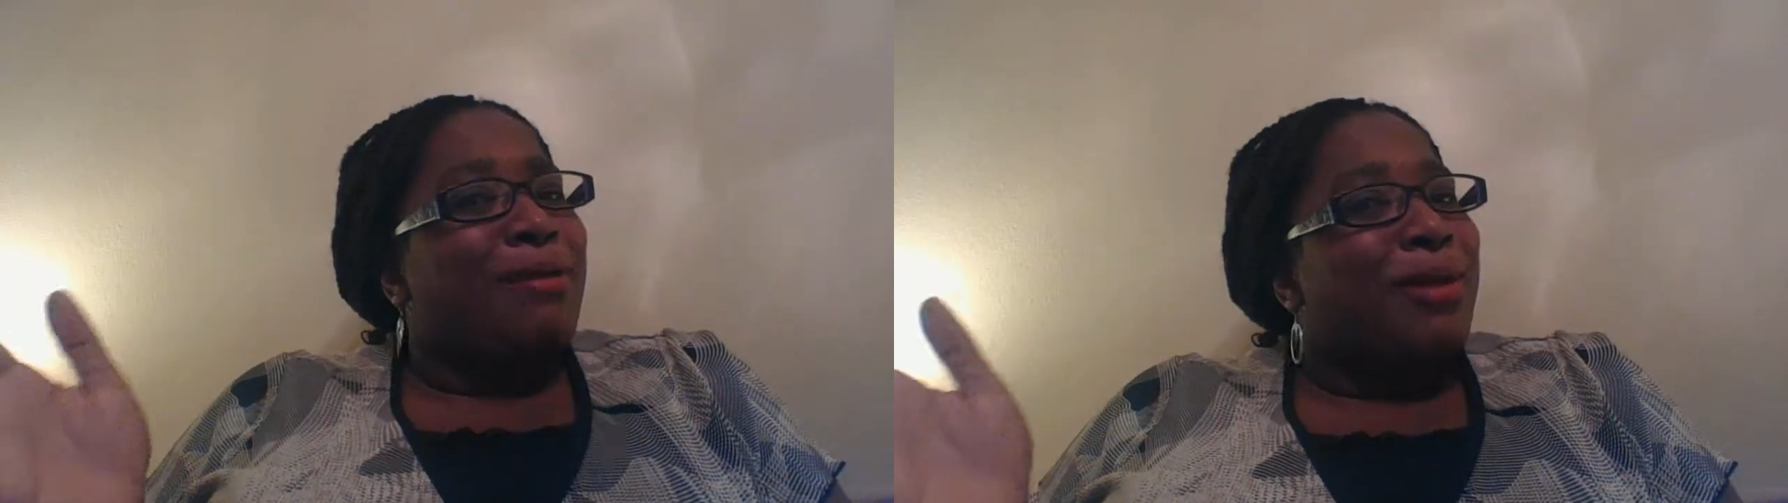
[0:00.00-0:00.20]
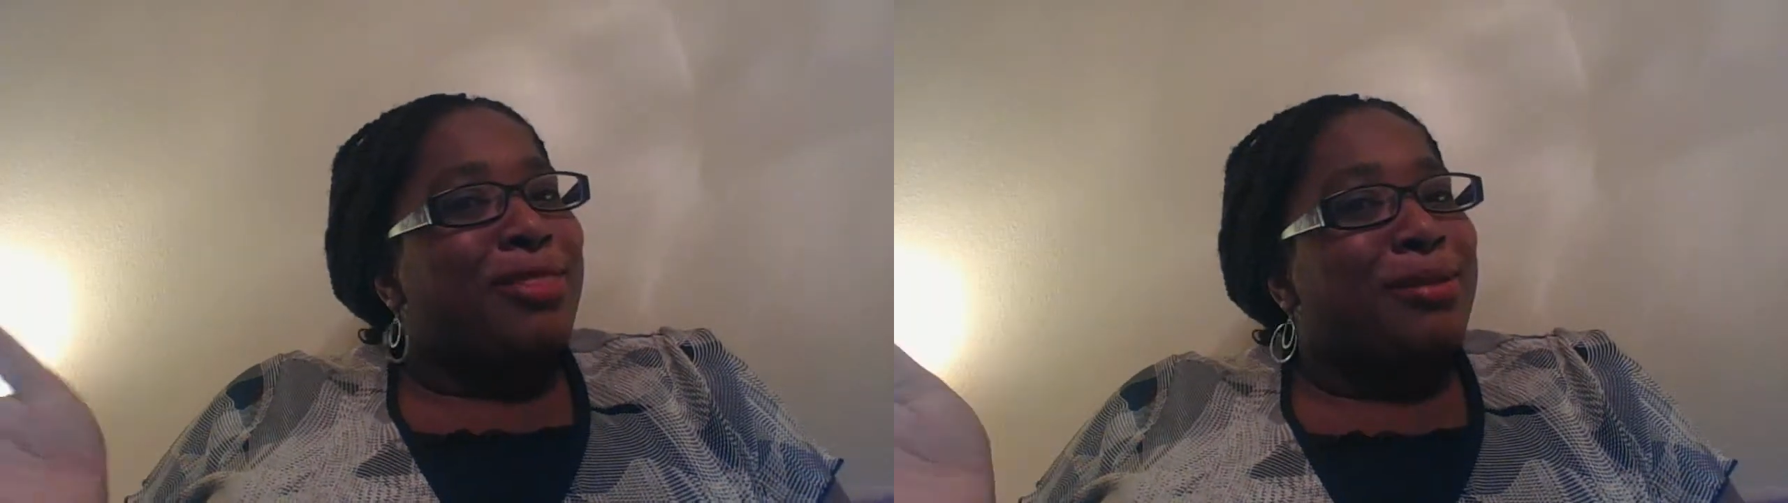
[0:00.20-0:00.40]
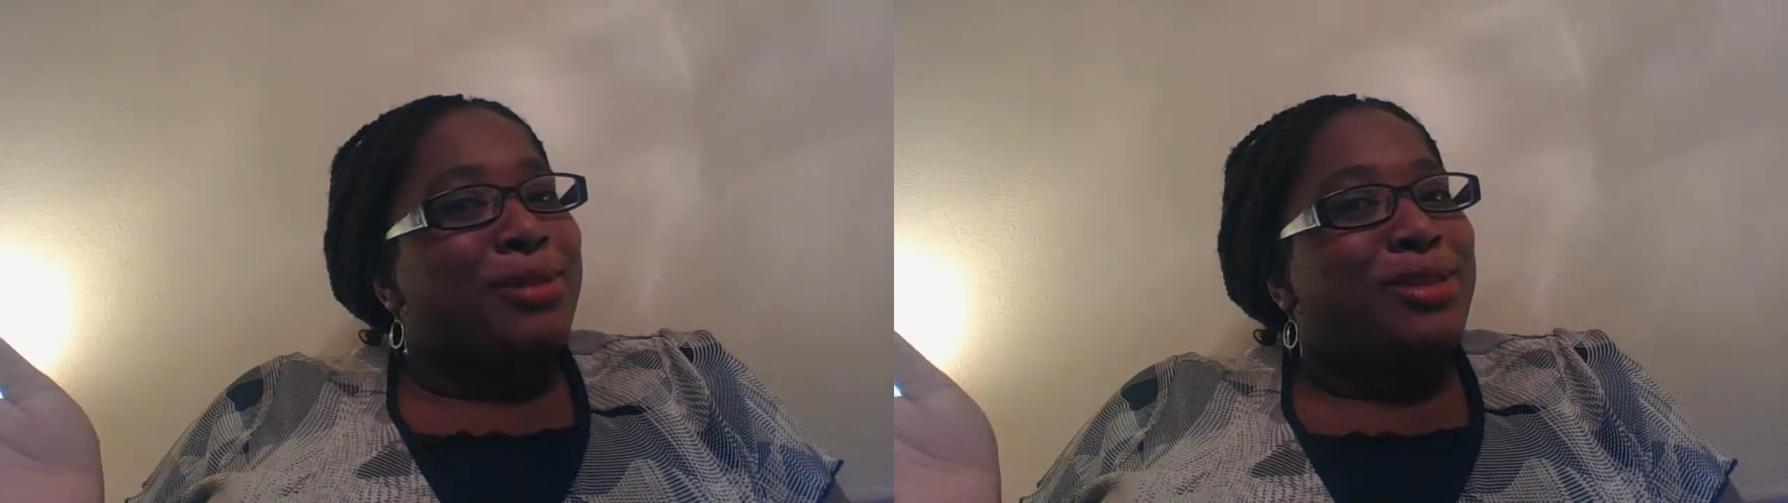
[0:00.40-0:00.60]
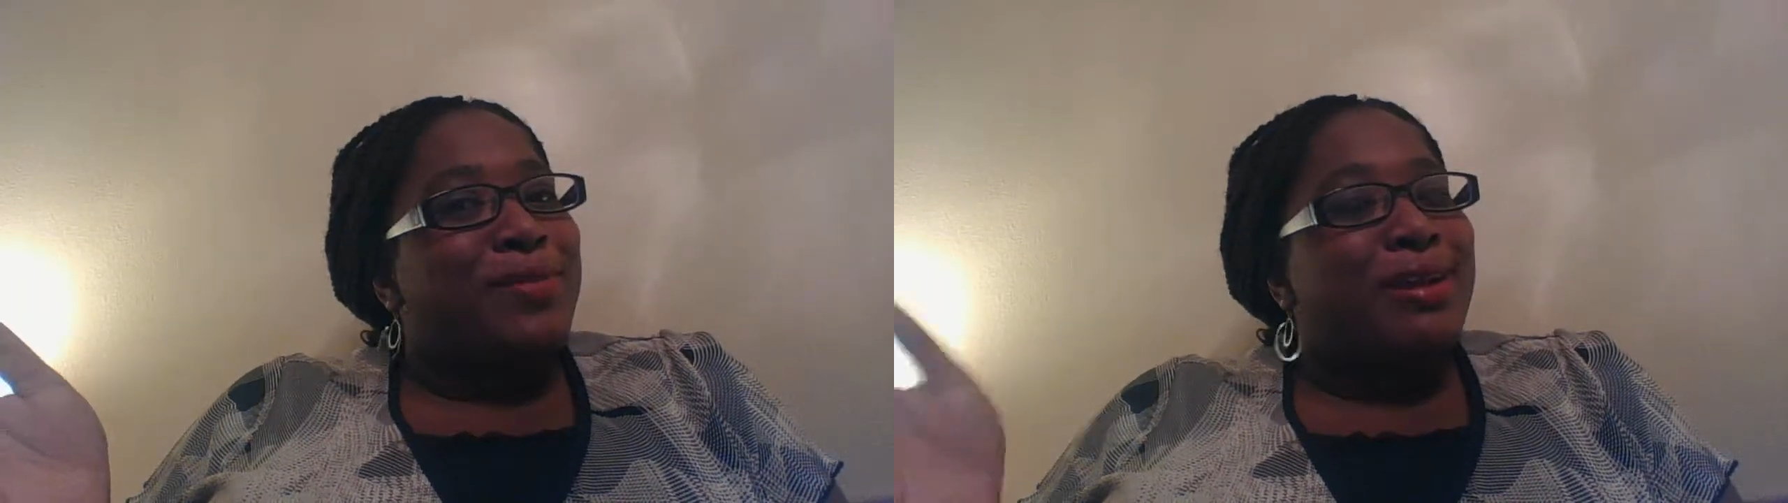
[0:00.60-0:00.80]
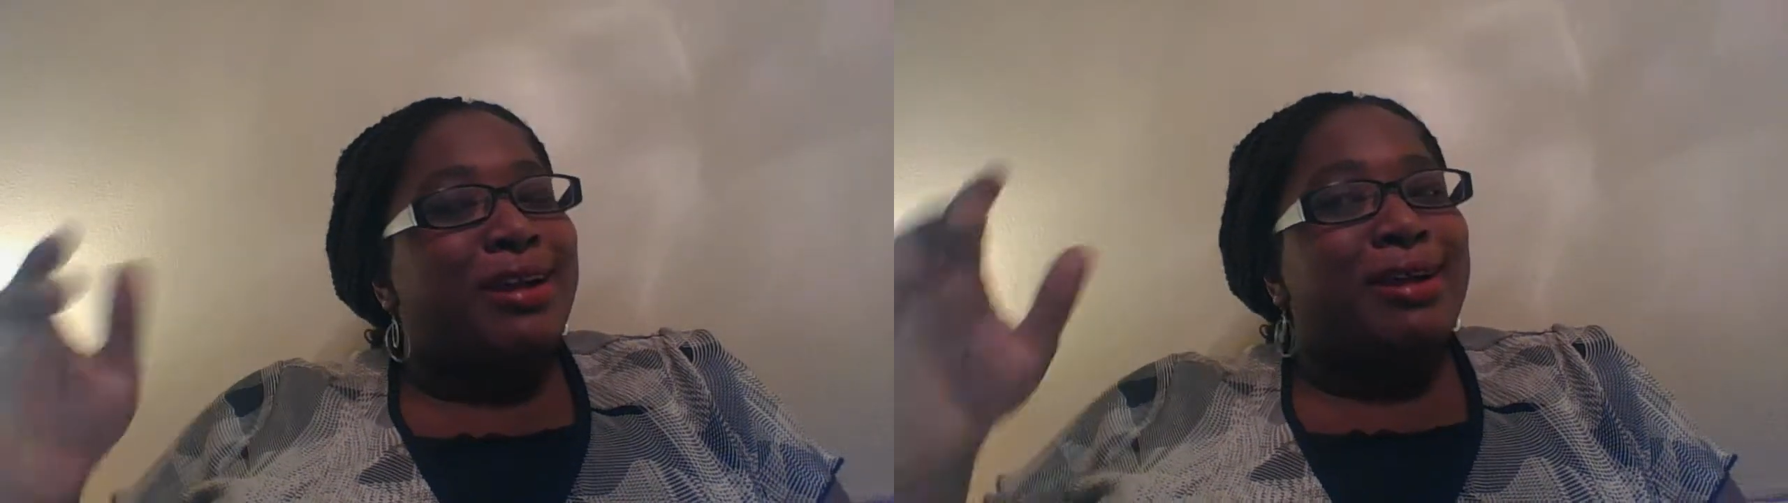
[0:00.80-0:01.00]
about them in the
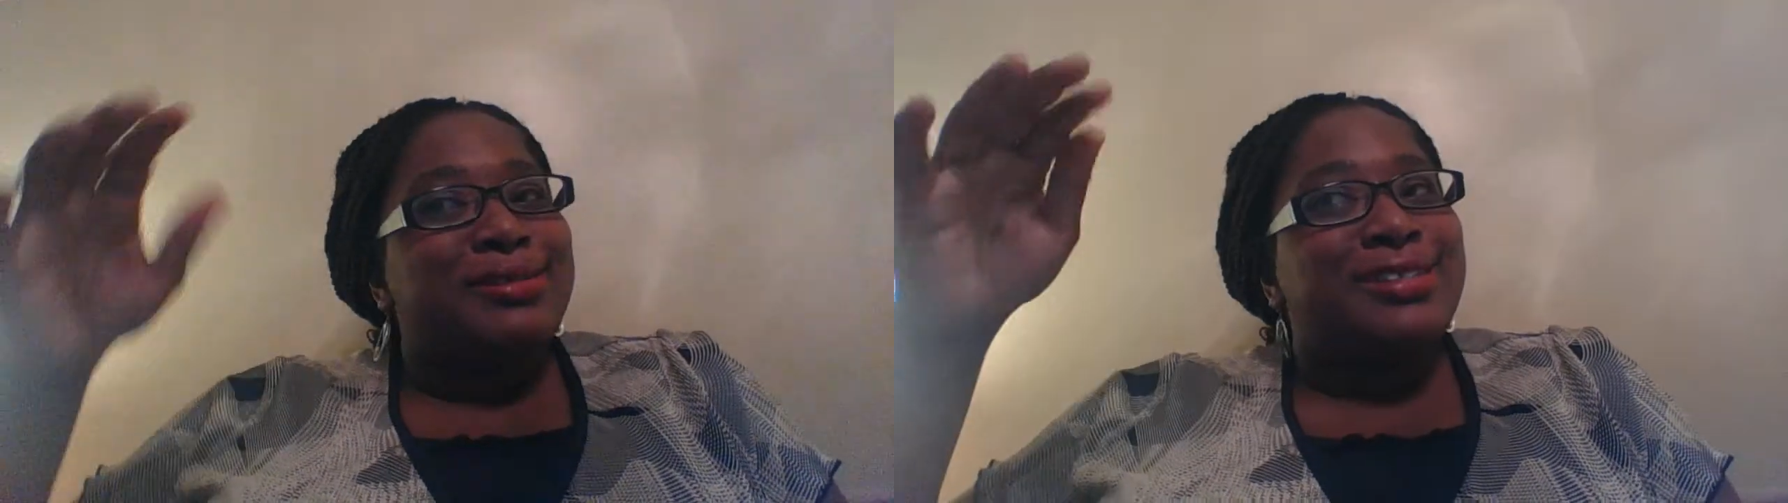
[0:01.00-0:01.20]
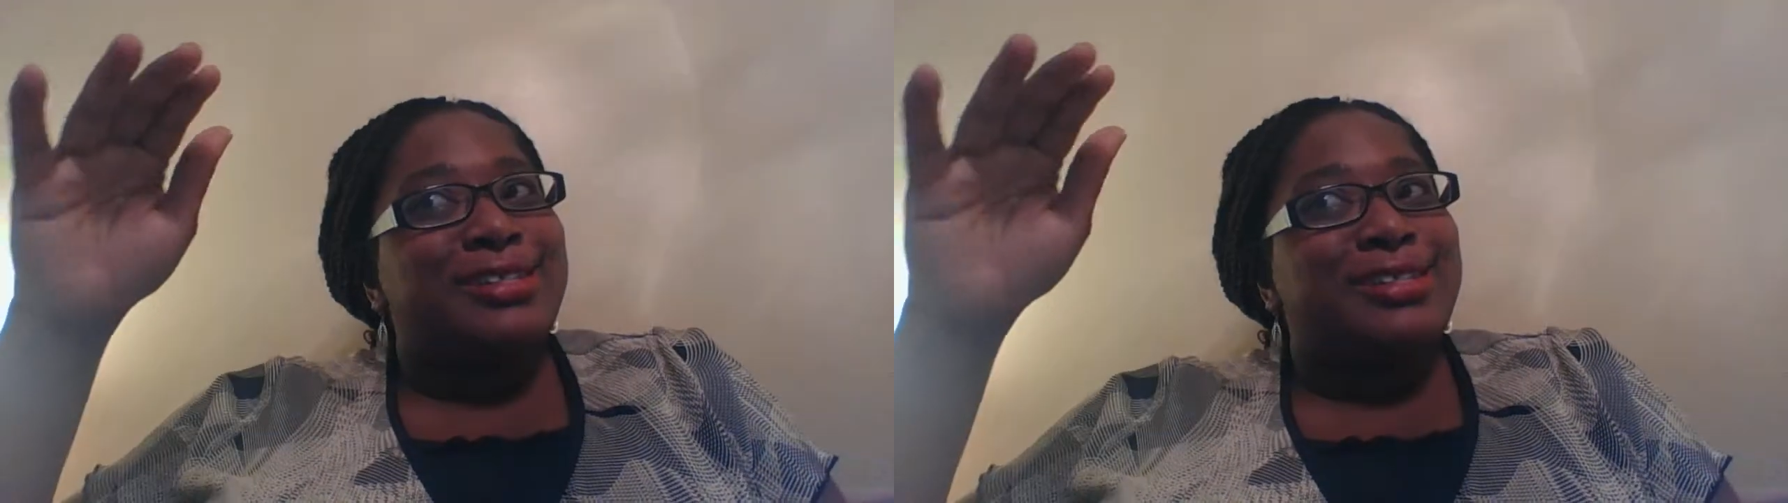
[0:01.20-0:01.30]
videos.